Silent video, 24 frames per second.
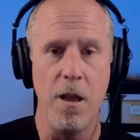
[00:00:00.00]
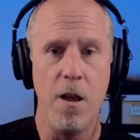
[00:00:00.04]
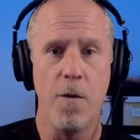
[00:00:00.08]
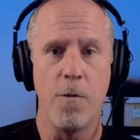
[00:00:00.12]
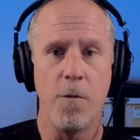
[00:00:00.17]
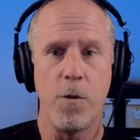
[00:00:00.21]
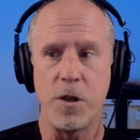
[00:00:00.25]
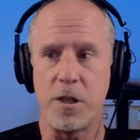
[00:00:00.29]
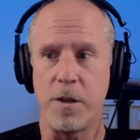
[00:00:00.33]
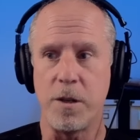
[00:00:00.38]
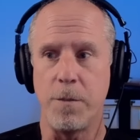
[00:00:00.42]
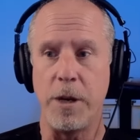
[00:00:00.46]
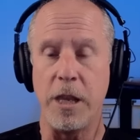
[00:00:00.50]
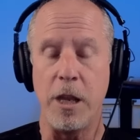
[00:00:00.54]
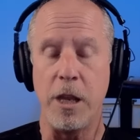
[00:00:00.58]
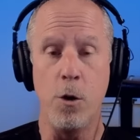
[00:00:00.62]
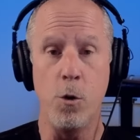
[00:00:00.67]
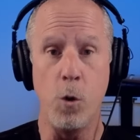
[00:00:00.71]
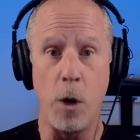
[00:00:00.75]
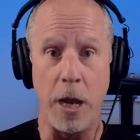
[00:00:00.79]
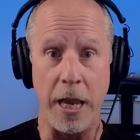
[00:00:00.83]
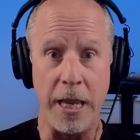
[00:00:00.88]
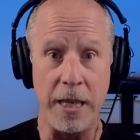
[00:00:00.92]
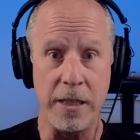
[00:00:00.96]
for somebody
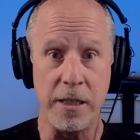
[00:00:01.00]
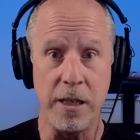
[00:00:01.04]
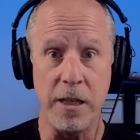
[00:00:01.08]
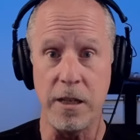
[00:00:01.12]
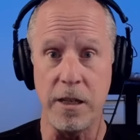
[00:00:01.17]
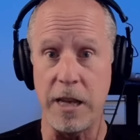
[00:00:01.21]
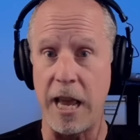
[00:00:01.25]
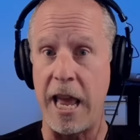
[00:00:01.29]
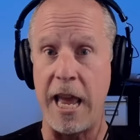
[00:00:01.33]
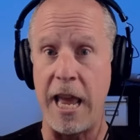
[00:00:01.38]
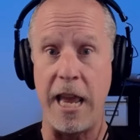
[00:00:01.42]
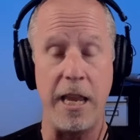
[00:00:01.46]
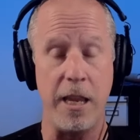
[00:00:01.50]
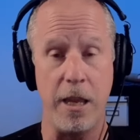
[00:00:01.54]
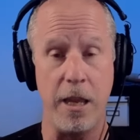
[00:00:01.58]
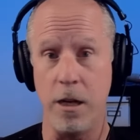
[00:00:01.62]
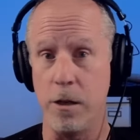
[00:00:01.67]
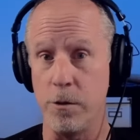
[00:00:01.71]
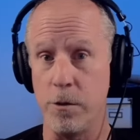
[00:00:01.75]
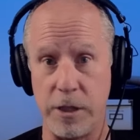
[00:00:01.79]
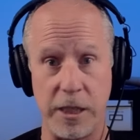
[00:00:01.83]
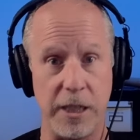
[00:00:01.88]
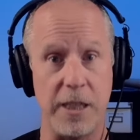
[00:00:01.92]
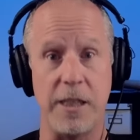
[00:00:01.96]
who isn't a
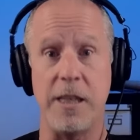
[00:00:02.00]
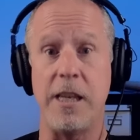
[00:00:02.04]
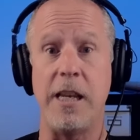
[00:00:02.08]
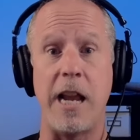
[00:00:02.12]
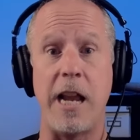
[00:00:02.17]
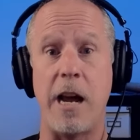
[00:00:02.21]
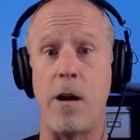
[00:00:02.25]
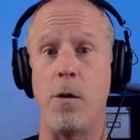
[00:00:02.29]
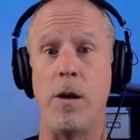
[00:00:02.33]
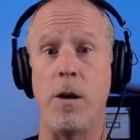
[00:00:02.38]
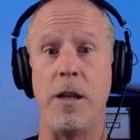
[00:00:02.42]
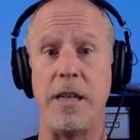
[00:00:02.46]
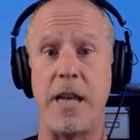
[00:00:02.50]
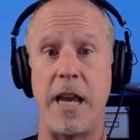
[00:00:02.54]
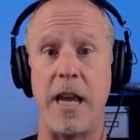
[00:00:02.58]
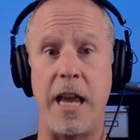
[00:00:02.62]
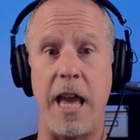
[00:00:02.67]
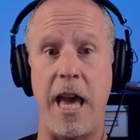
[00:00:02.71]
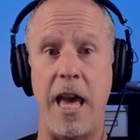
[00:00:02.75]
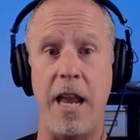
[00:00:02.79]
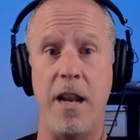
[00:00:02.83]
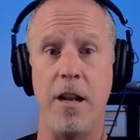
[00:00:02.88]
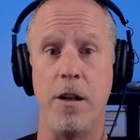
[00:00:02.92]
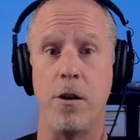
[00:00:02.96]
16-hour-a-day
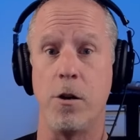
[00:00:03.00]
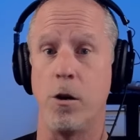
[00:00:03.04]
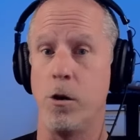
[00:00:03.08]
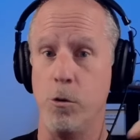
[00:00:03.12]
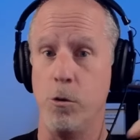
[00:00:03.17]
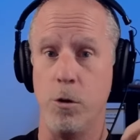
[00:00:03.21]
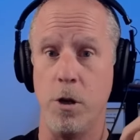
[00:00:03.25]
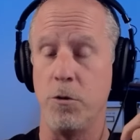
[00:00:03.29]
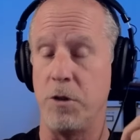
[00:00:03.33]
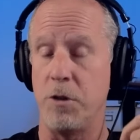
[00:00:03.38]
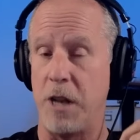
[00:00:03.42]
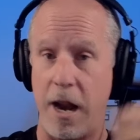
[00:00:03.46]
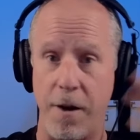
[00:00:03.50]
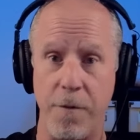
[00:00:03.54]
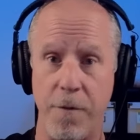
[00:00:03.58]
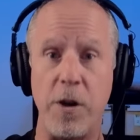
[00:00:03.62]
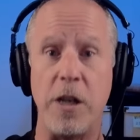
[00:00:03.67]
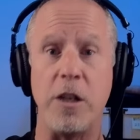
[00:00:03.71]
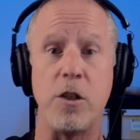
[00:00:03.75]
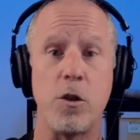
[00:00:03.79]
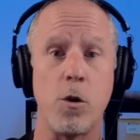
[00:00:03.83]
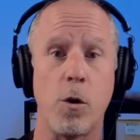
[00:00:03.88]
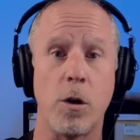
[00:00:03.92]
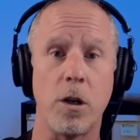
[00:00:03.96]
editor who knows every
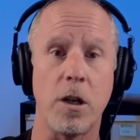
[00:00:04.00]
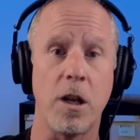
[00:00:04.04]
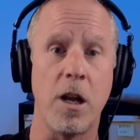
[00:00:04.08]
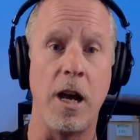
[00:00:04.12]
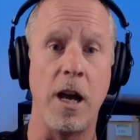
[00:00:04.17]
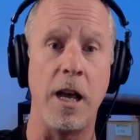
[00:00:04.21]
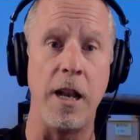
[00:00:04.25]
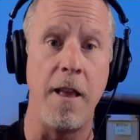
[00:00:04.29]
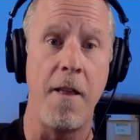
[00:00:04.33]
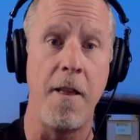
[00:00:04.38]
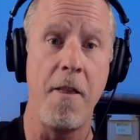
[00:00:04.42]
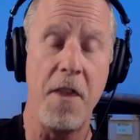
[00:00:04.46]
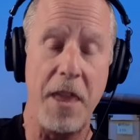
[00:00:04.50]
shortcut